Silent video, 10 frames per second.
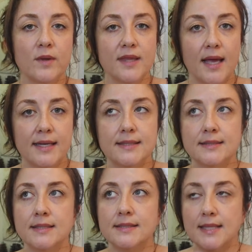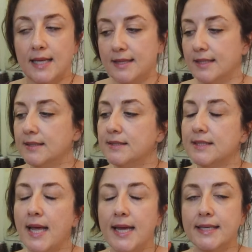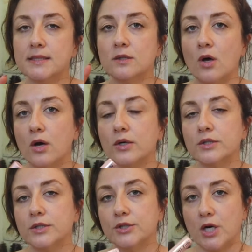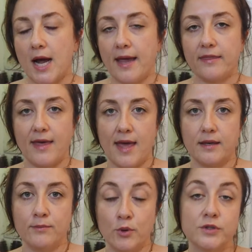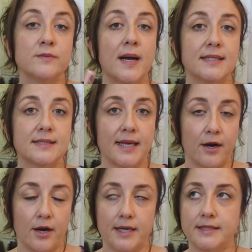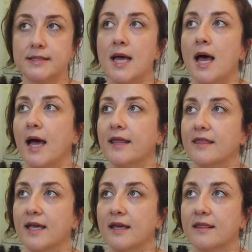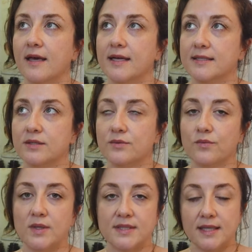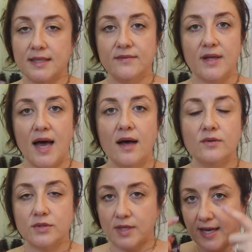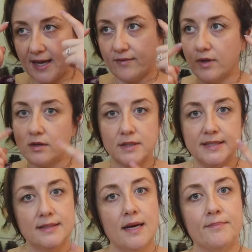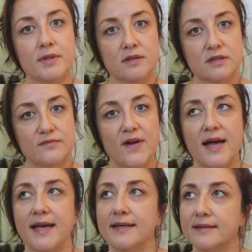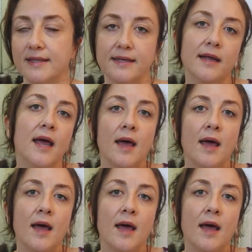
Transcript: what that is is that this takes longer to dry than most mascaras. I think that once I leave the house and I have it all cleaned up, it looks fine. And then